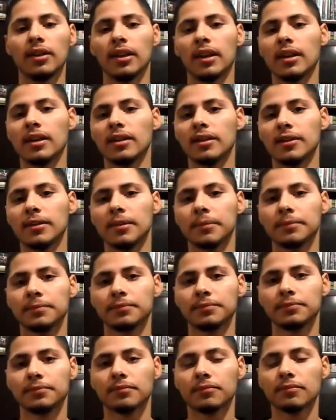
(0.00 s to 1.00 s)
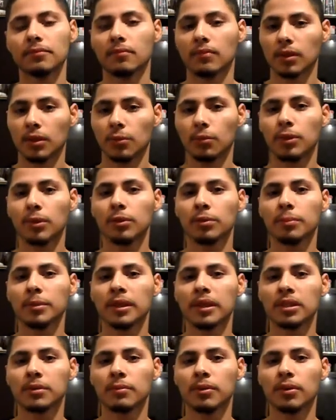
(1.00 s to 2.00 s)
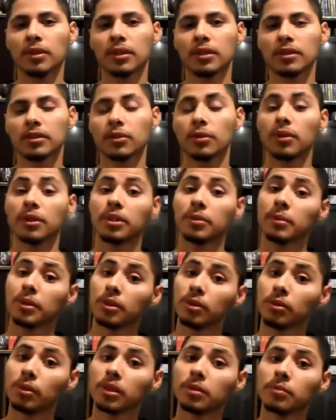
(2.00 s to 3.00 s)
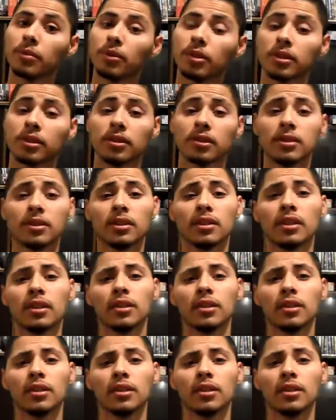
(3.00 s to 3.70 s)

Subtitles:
One will be Asmodeus, or it could be 2 Asmodeuses.